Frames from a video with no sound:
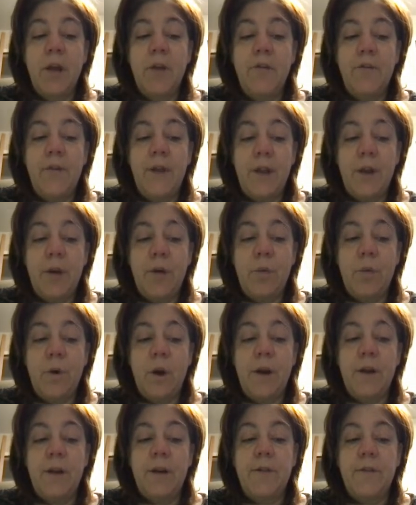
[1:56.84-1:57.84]
video
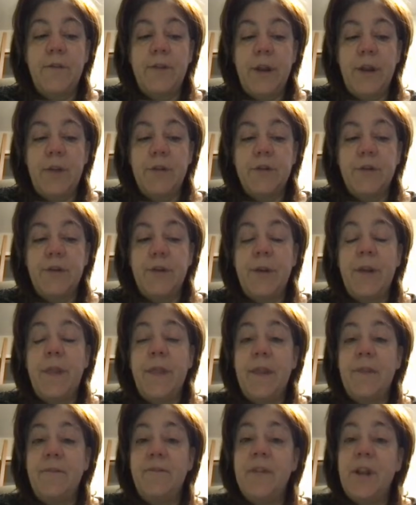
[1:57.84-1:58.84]
1, video 2,
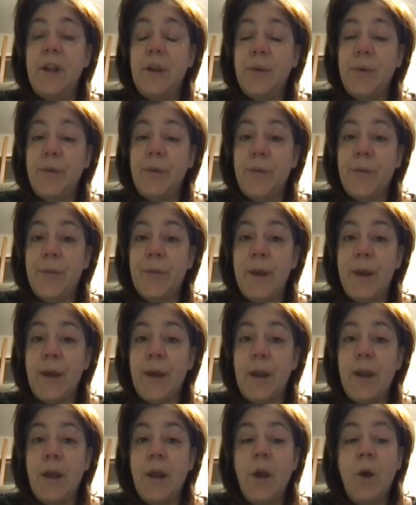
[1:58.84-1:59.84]
and then video
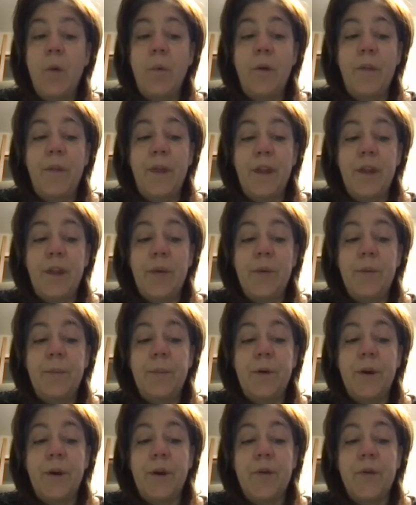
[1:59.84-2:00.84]
3. Well, then you would
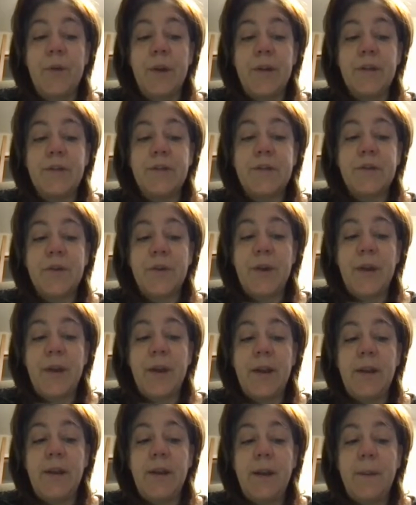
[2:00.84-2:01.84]
put green
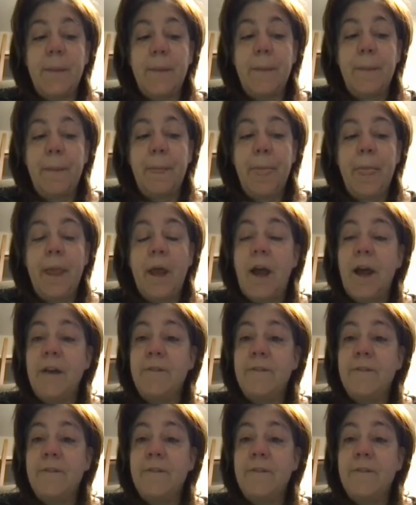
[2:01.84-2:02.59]
screen on